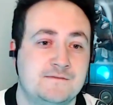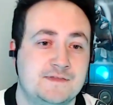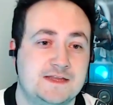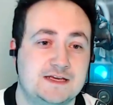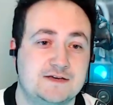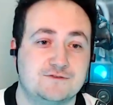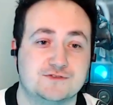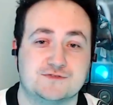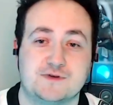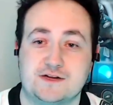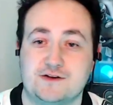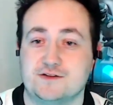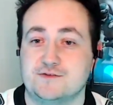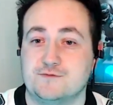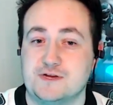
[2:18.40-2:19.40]
Eagles went
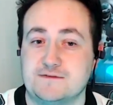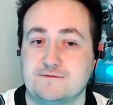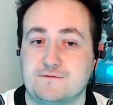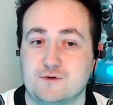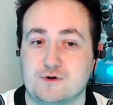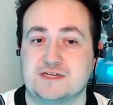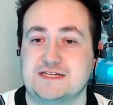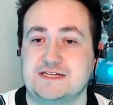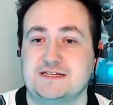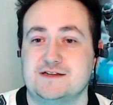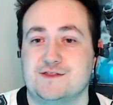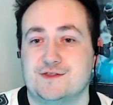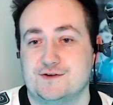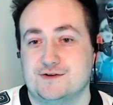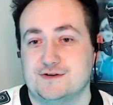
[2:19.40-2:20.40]
on the win 14 to
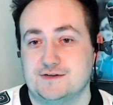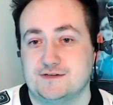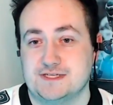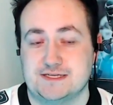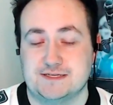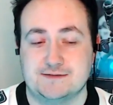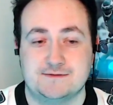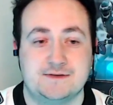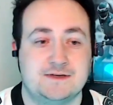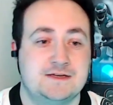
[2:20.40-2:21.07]
13.